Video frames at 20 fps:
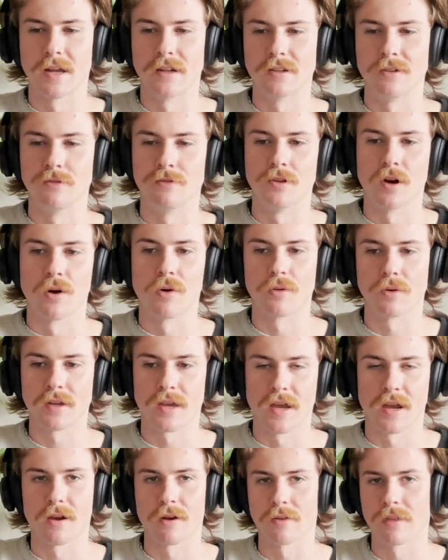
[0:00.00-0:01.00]
and you don't
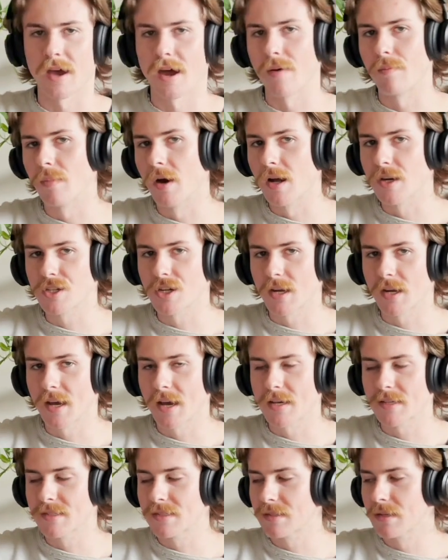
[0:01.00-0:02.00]
care that much, I
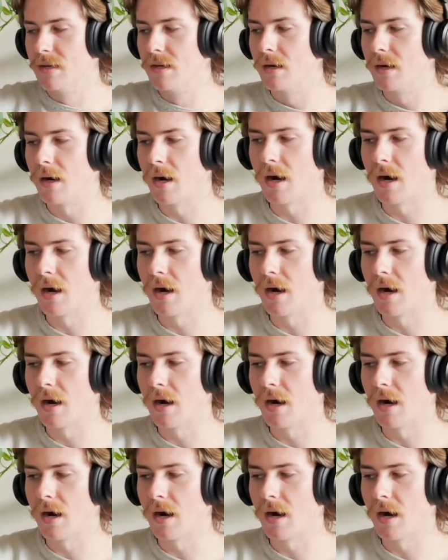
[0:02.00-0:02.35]
guess.